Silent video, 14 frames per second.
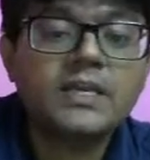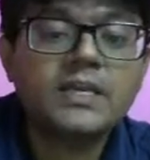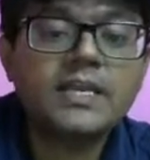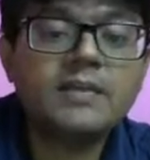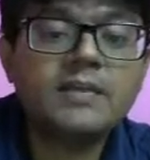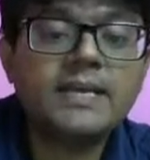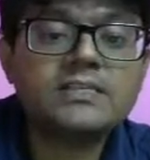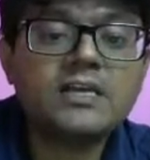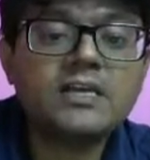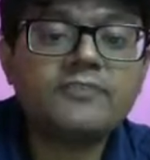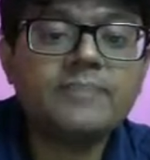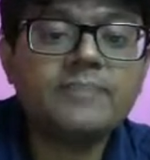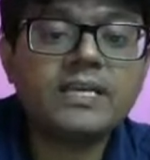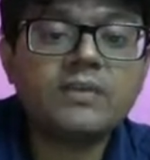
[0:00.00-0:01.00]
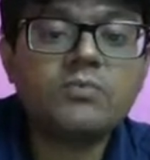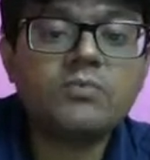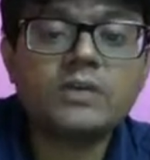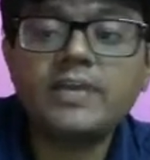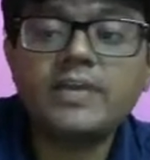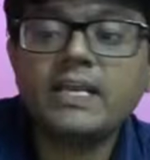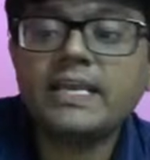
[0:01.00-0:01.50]
In place of meter,
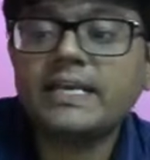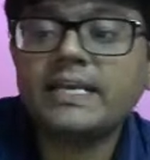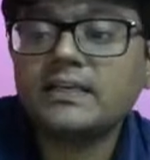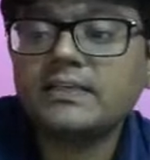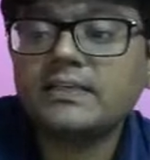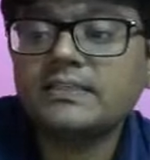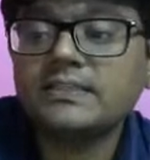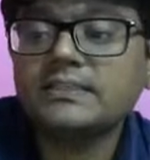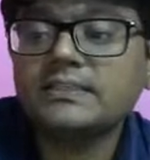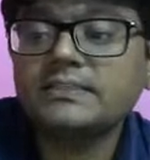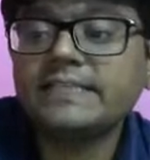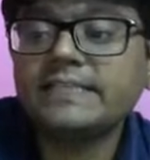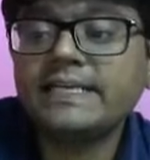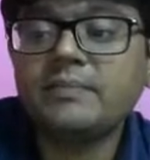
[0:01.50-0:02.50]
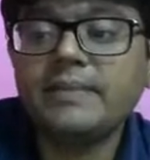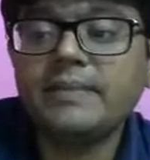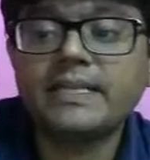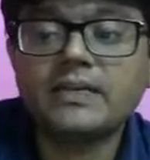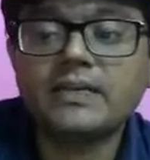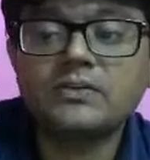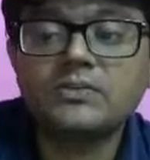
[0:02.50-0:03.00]
what we will get?
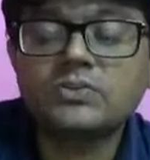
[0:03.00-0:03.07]
Centimeter.